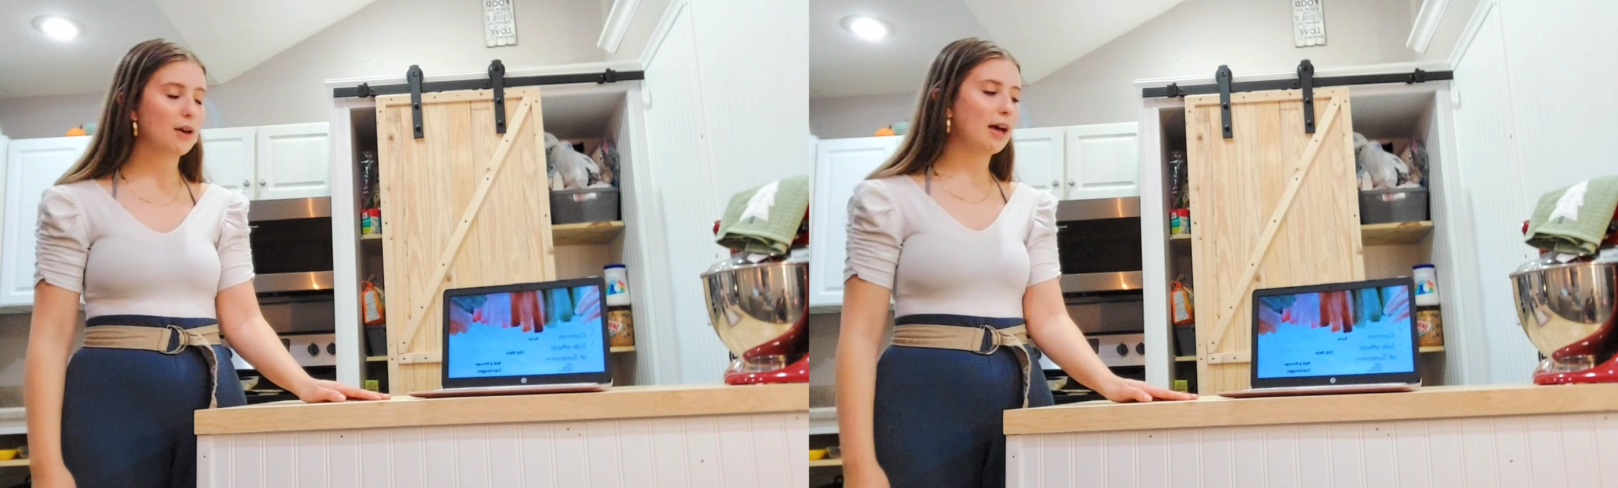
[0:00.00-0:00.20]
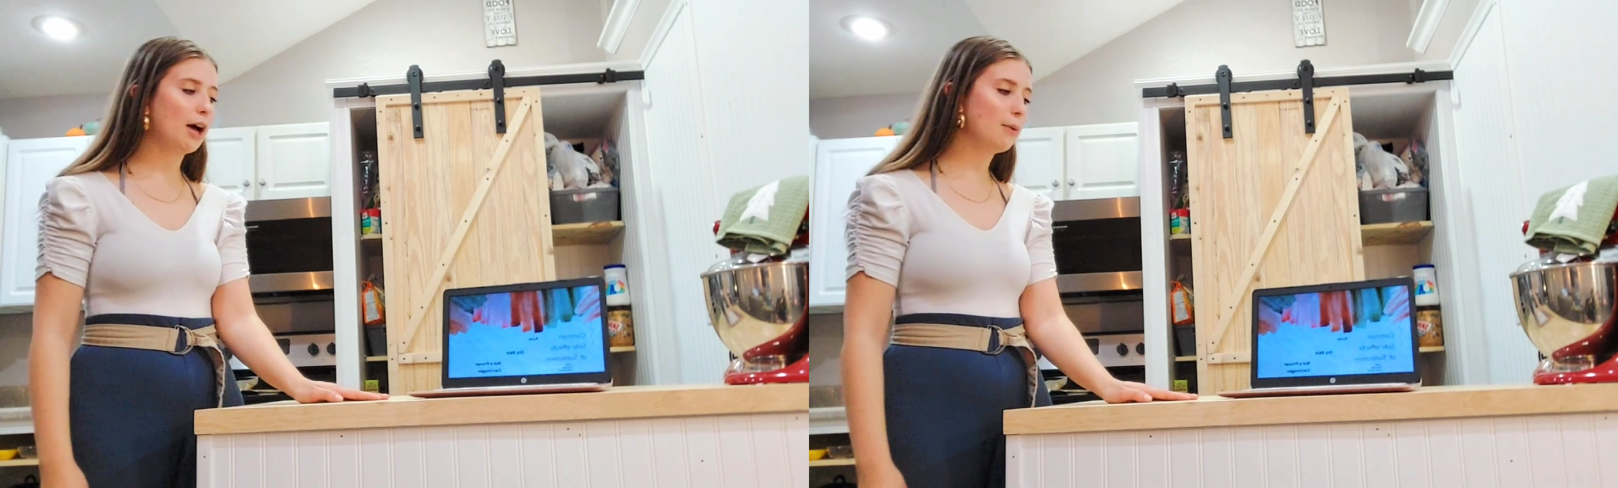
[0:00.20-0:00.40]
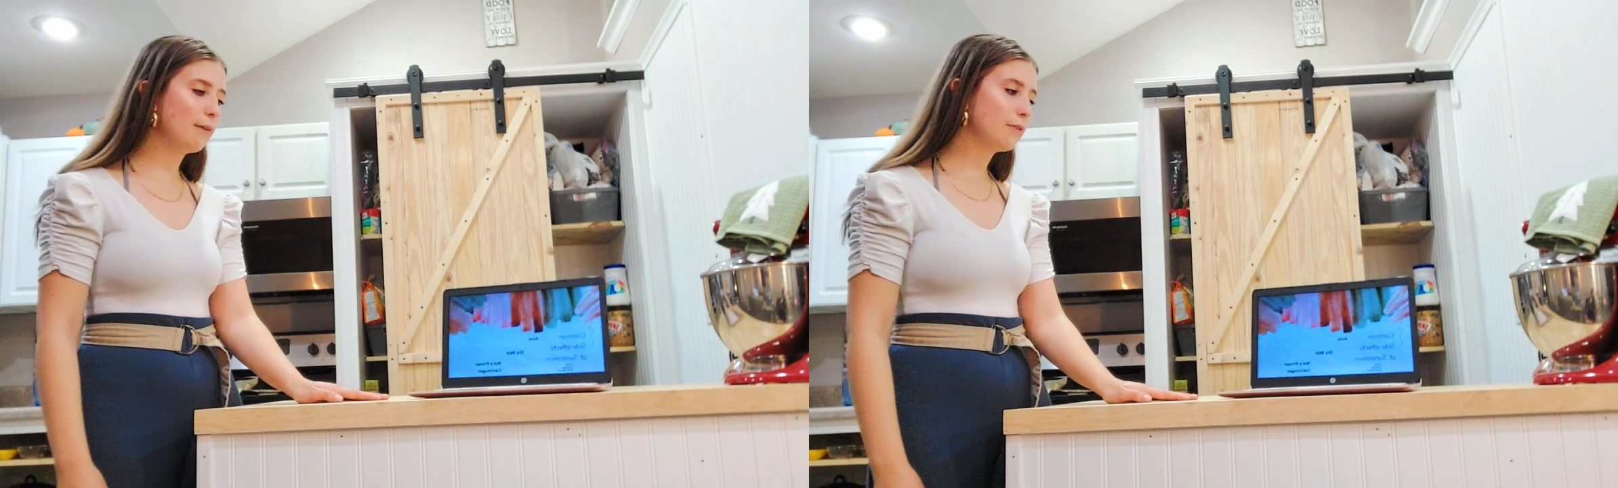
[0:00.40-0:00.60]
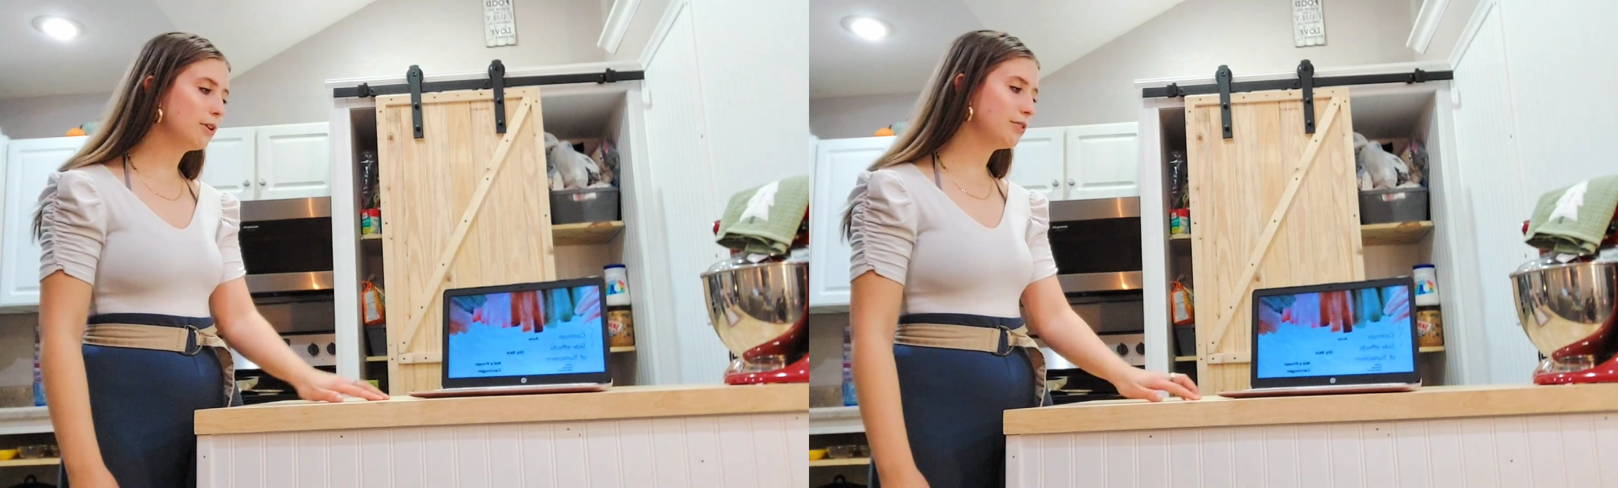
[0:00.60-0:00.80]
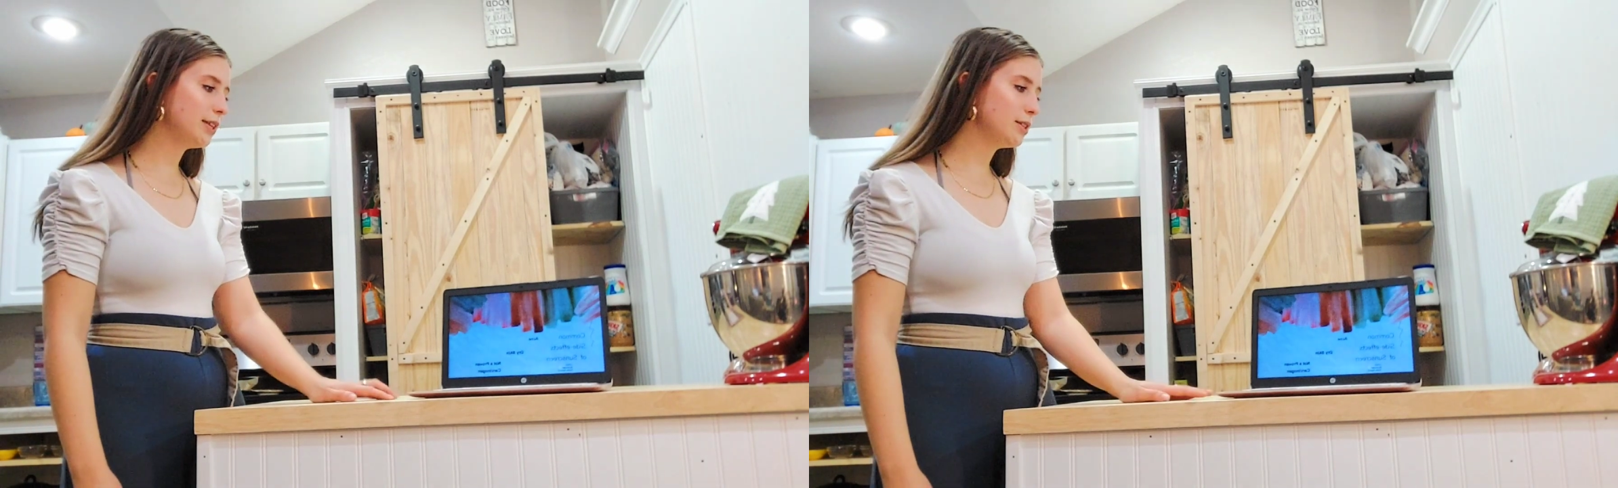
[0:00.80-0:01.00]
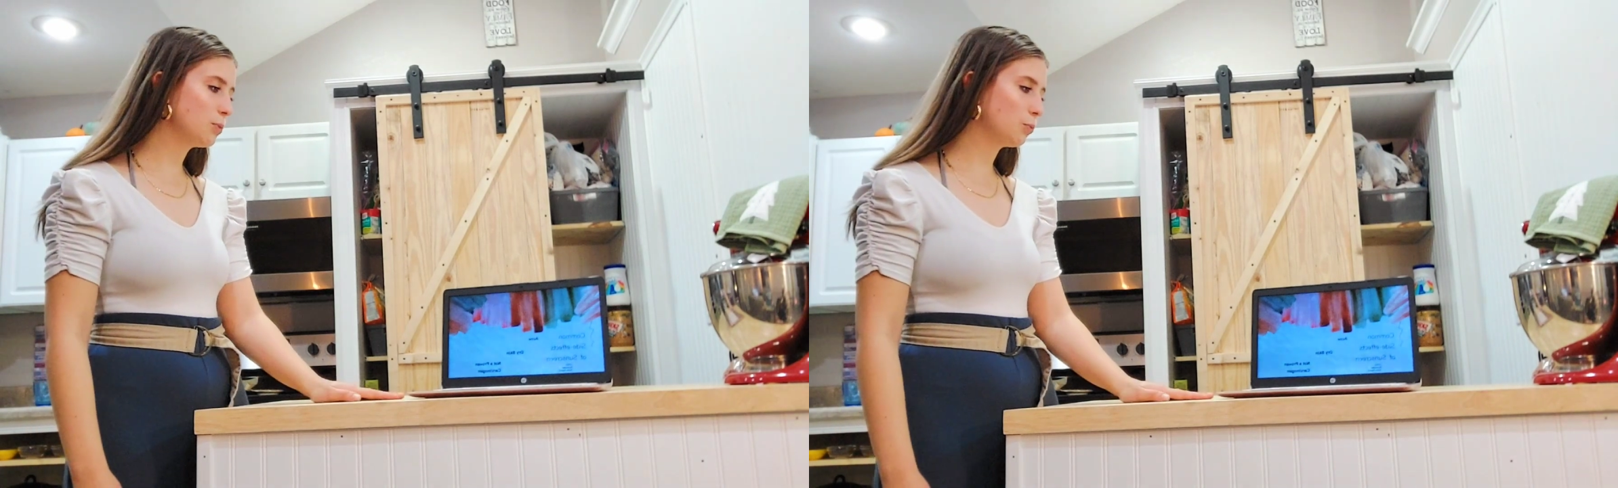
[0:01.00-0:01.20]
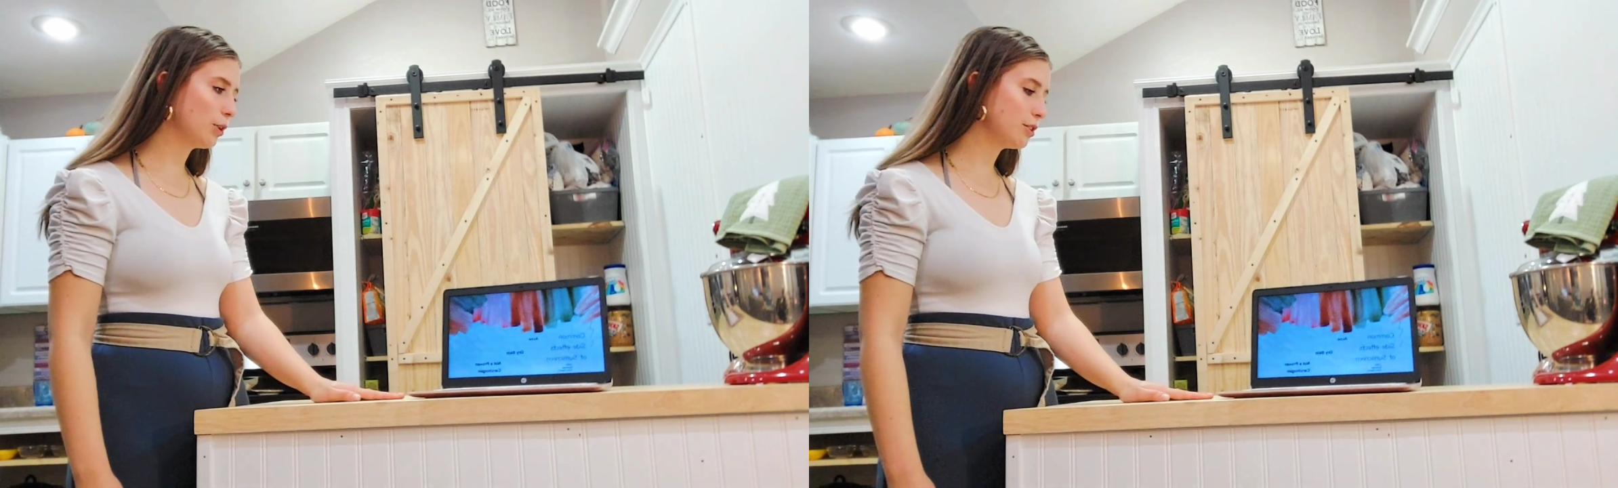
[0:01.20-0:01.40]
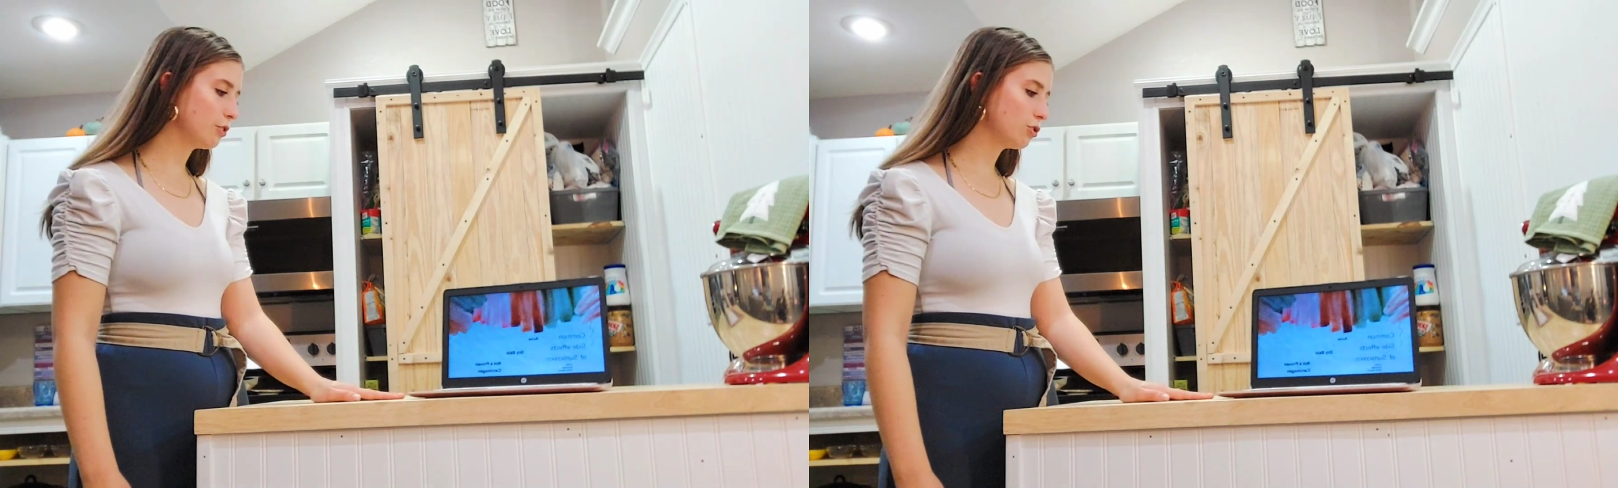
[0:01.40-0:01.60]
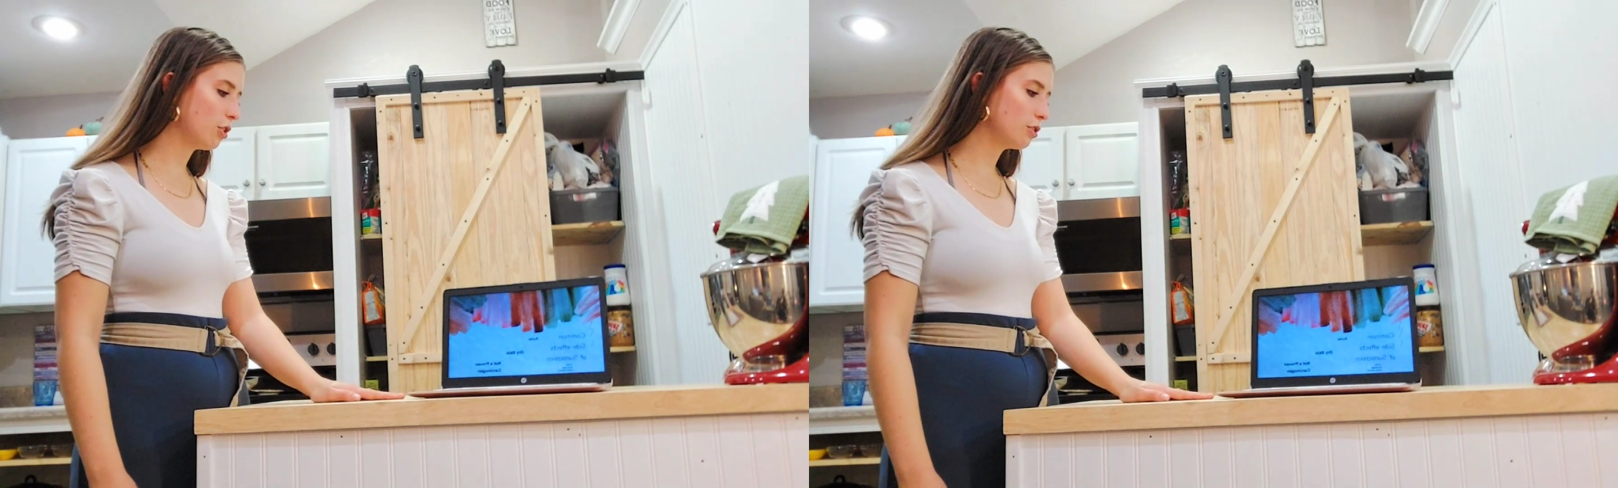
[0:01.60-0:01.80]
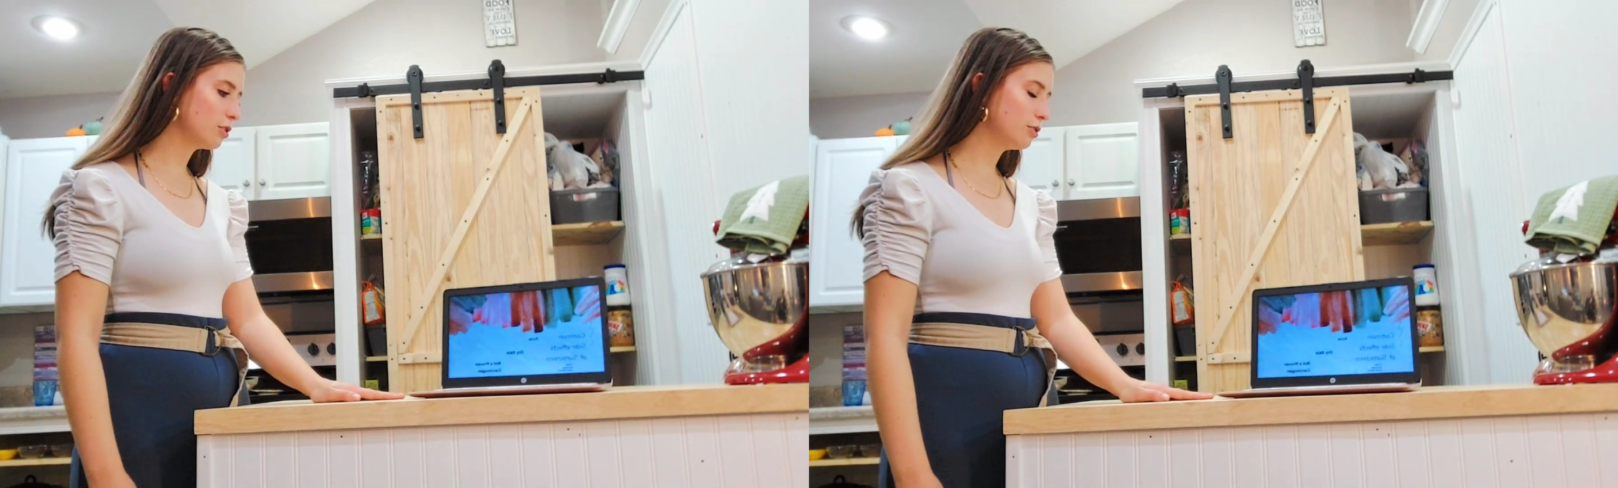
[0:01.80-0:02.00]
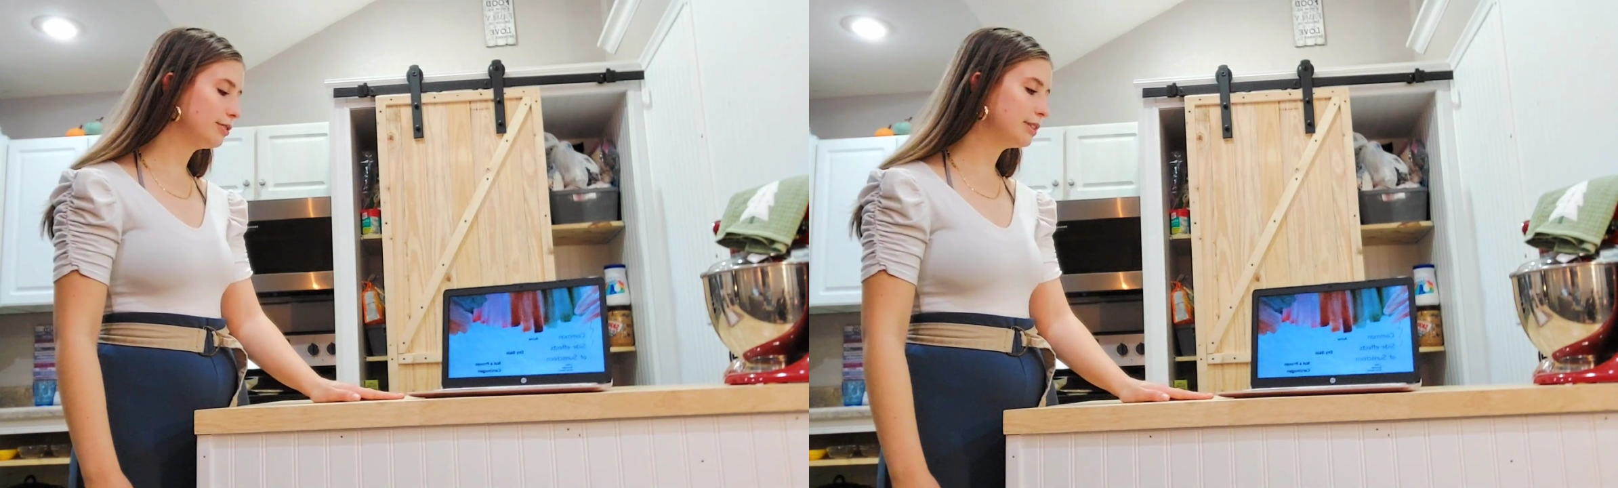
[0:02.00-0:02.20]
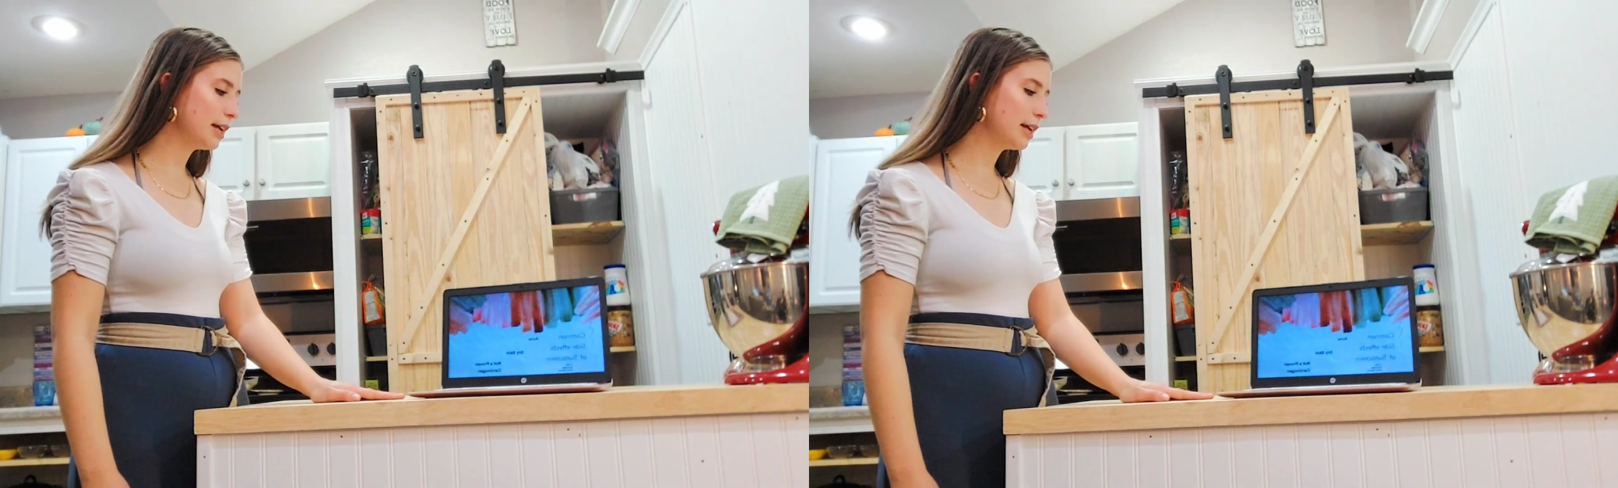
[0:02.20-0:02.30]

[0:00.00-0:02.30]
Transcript: However, this research article